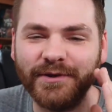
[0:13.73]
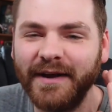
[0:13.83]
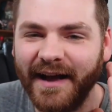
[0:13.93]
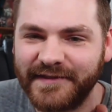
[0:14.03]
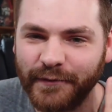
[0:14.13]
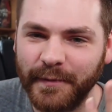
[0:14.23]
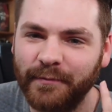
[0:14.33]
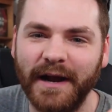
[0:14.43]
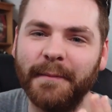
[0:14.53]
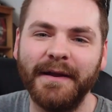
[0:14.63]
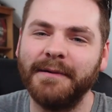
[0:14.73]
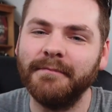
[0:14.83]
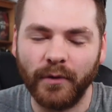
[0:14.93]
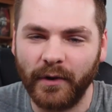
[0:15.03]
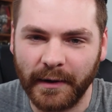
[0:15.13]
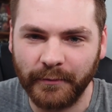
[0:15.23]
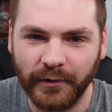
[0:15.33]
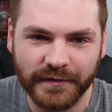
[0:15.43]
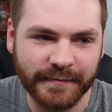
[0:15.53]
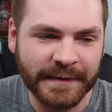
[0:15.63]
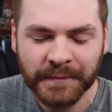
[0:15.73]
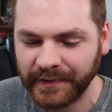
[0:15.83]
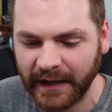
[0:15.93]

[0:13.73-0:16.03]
and you guys have all been recommending more and more to me.